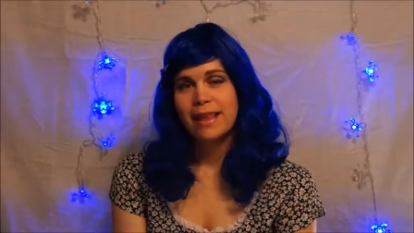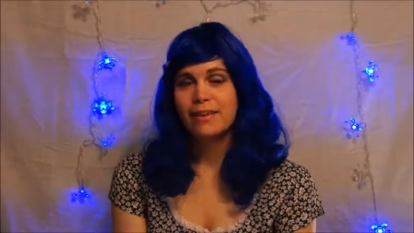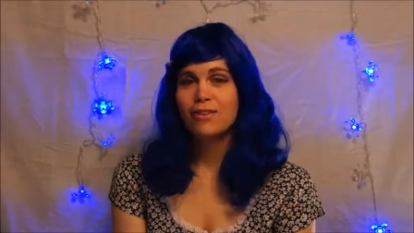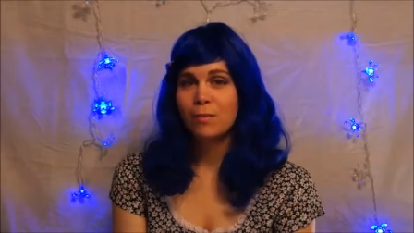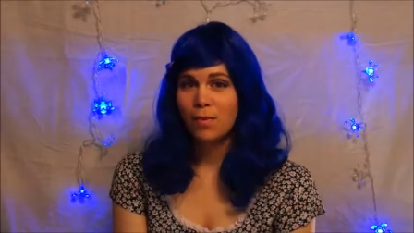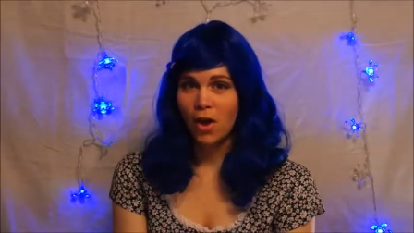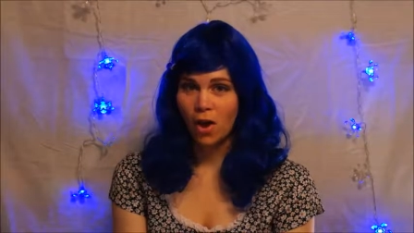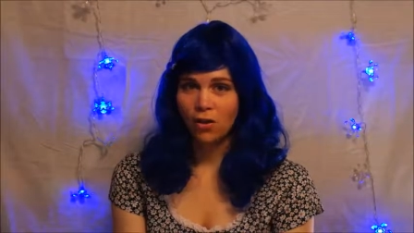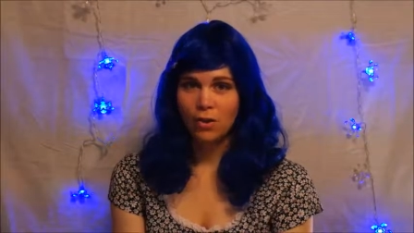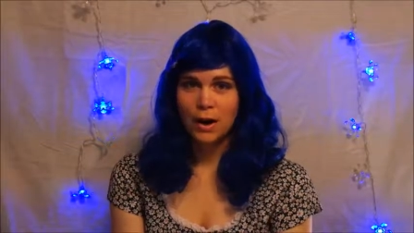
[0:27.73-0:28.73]
In Gem and the
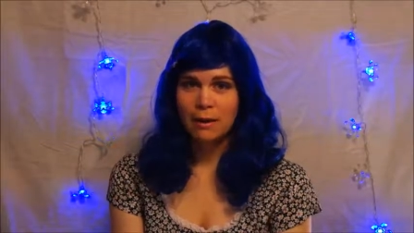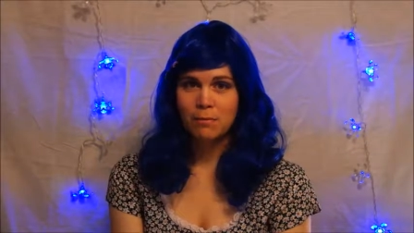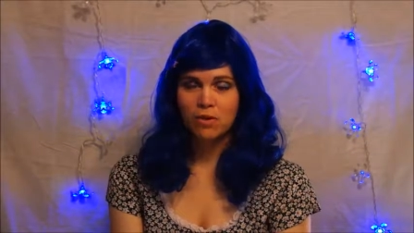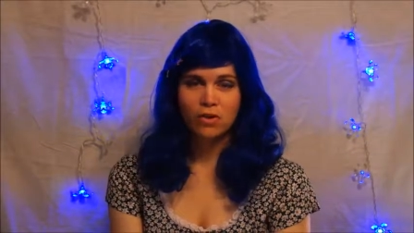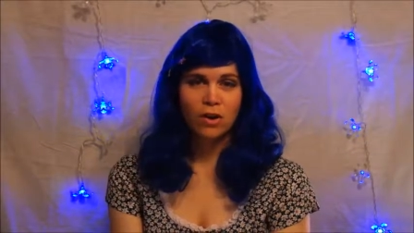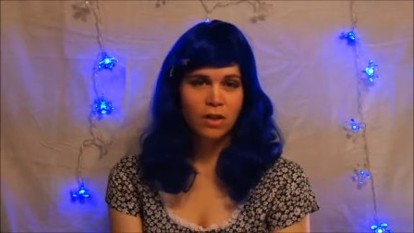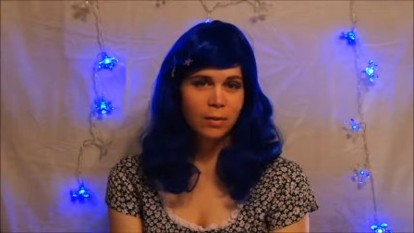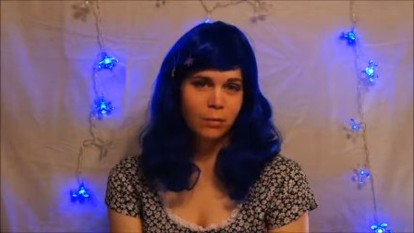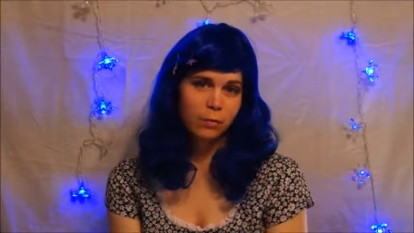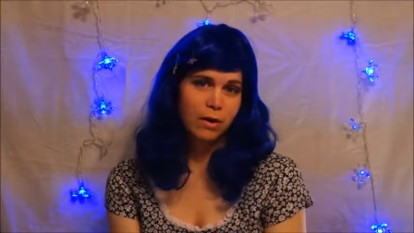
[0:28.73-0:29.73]
Holograms,
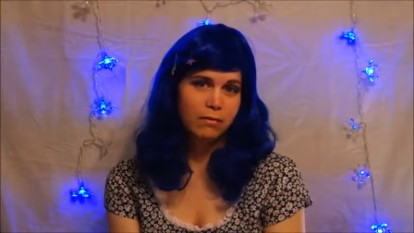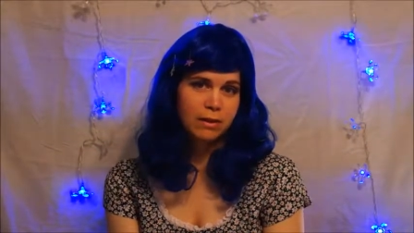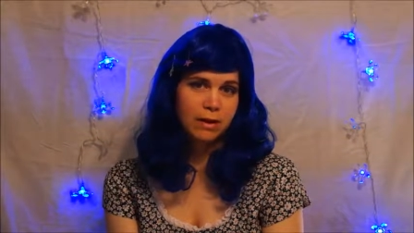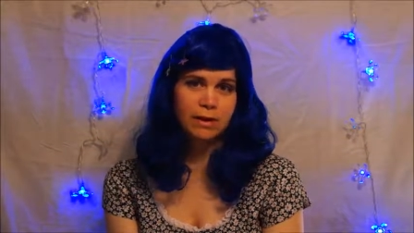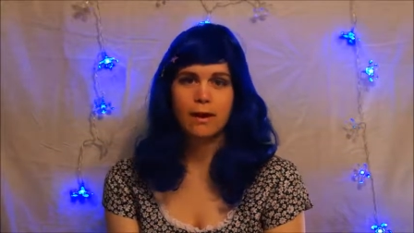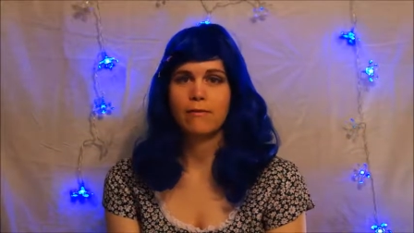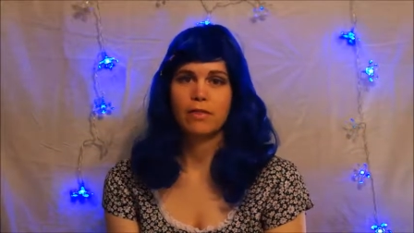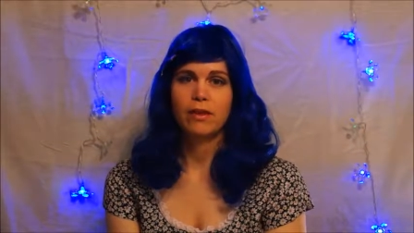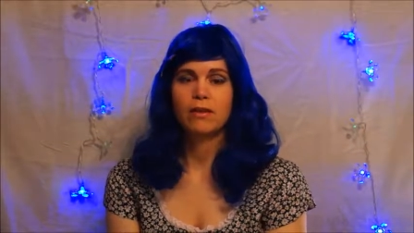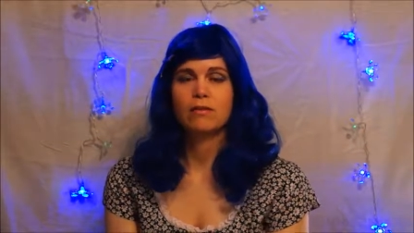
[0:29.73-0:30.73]
Starlight was prevalent in
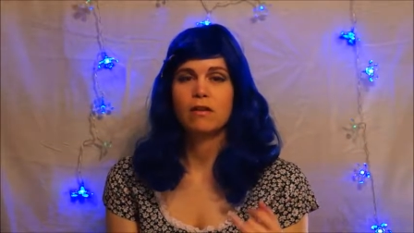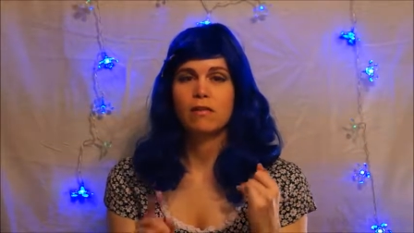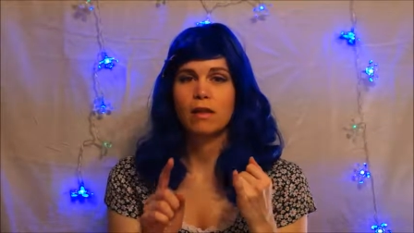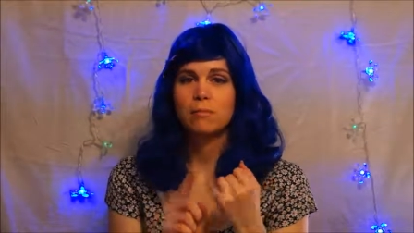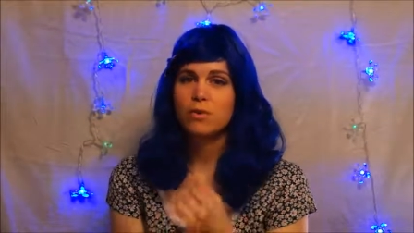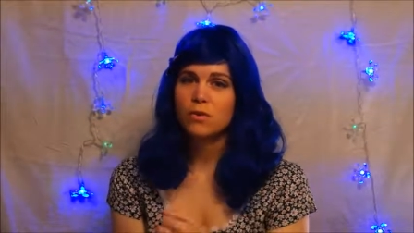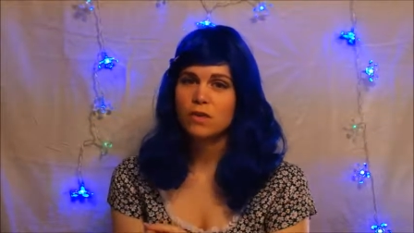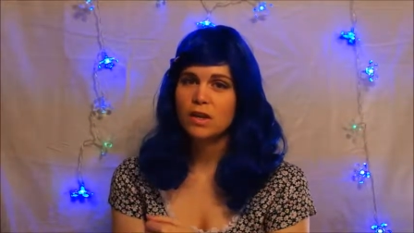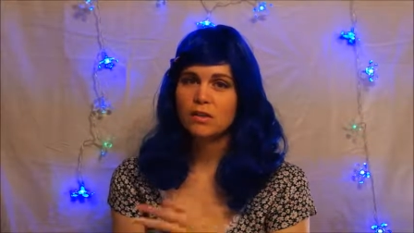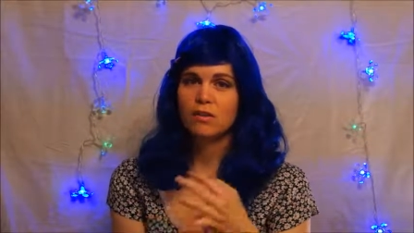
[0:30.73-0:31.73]
everything. Starlight
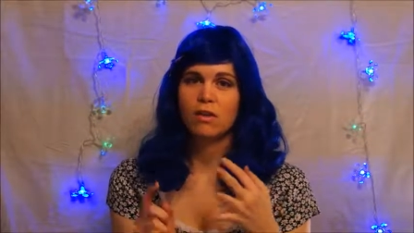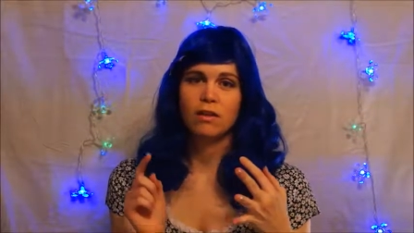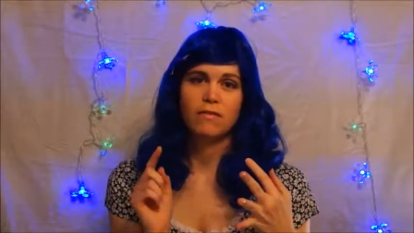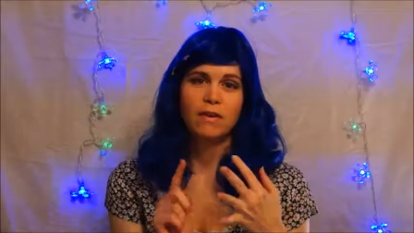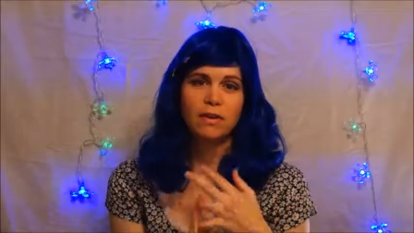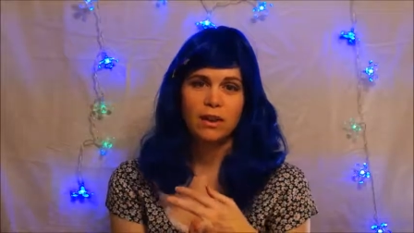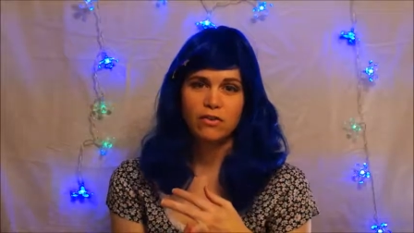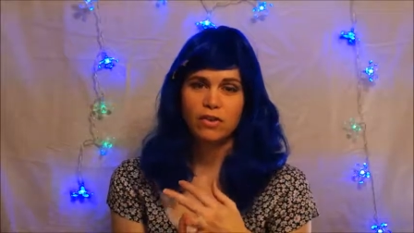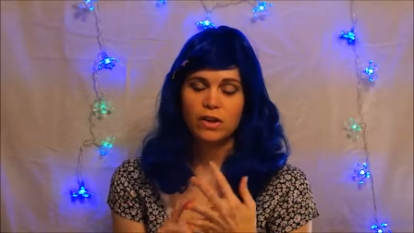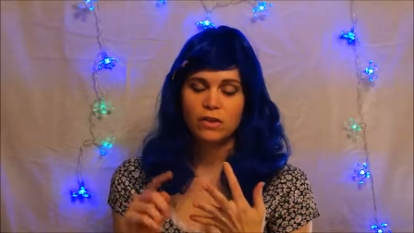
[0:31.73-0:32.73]
music, Starlight
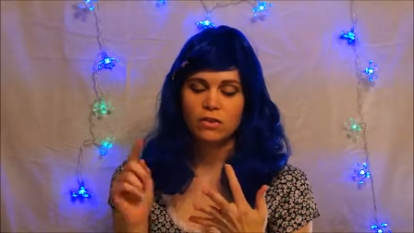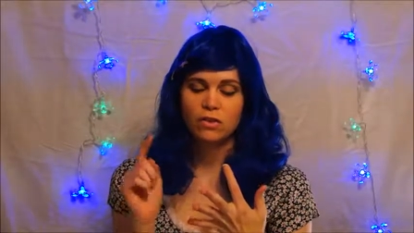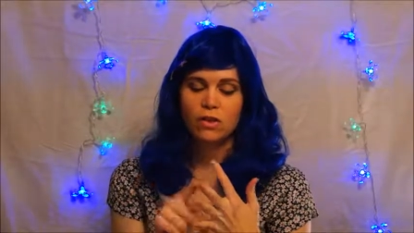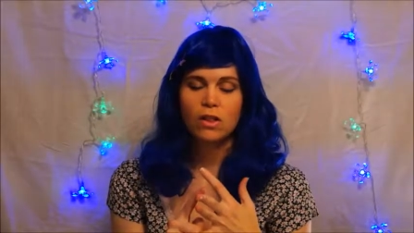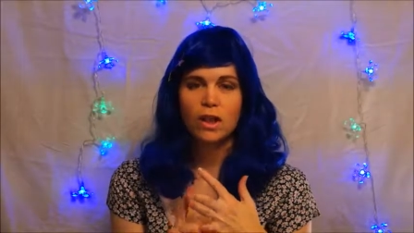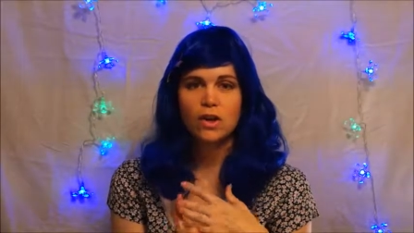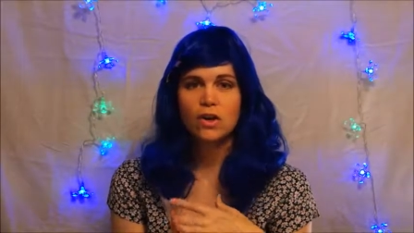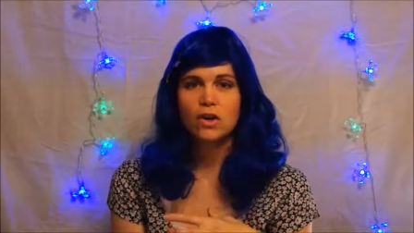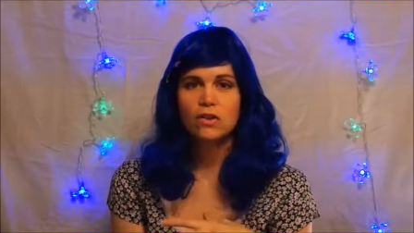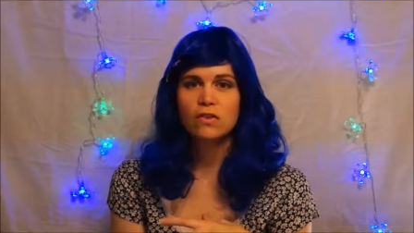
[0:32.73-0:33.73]
Foundation, the Starlight
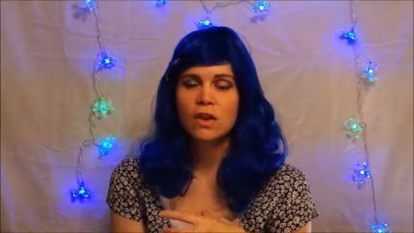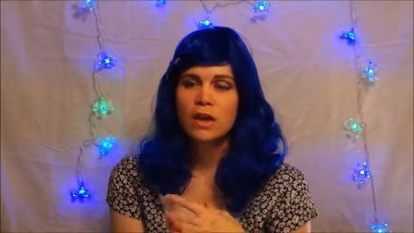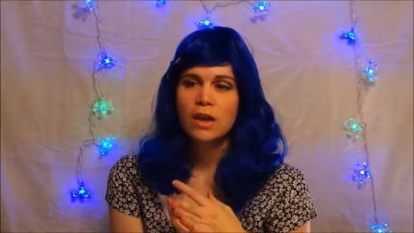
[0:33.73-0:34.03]
Girls,